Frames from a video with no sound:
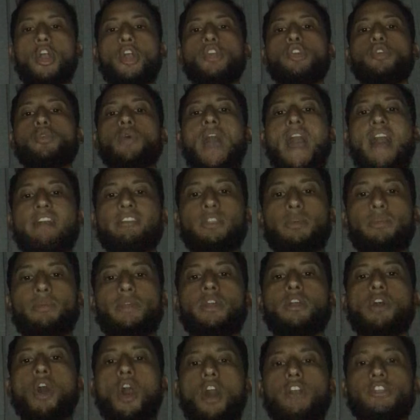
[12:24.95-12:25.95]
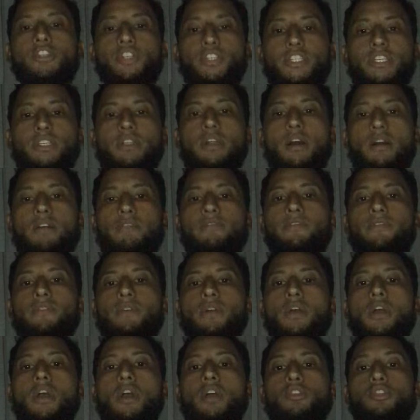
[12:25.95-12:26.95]
You have to be conscious enough
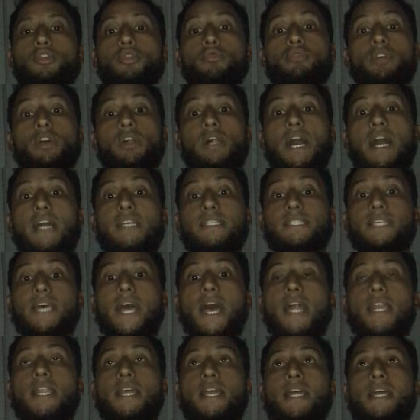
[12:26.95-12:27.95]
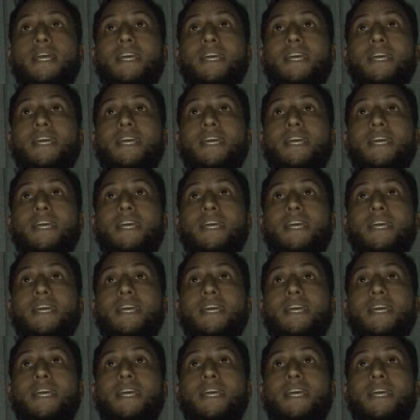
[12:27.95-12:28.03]
to realize that